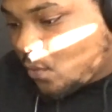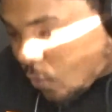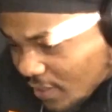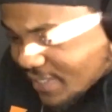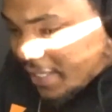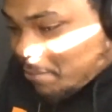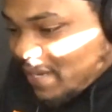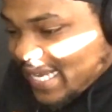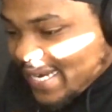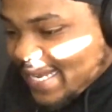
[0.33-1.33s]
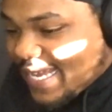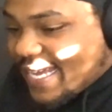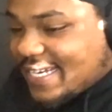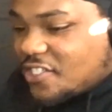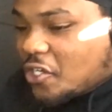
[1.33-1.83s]
What's up, BNA
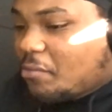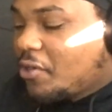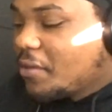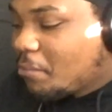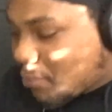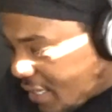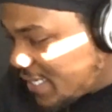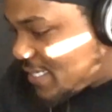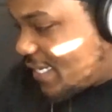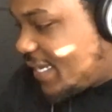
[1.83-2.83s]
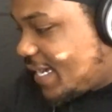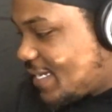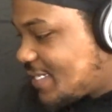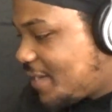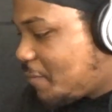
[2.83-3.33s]
gang? It's your boy Breezy,
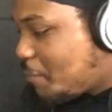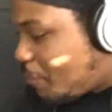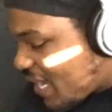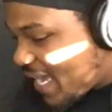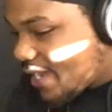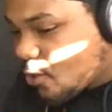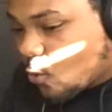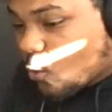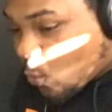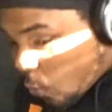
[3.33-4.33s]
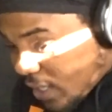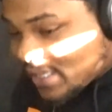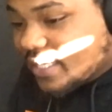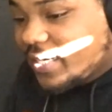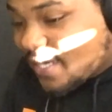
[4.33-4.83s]
guys, and I'm back
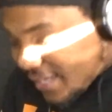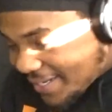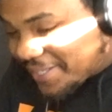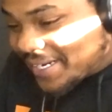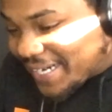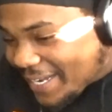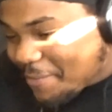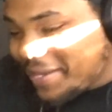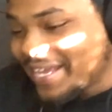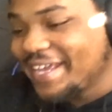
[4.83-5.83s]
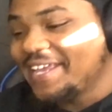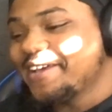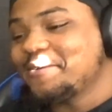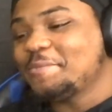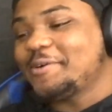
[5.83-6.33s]
with another NBA
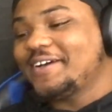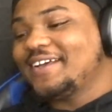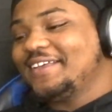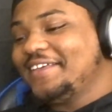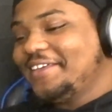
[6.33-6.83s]
young boy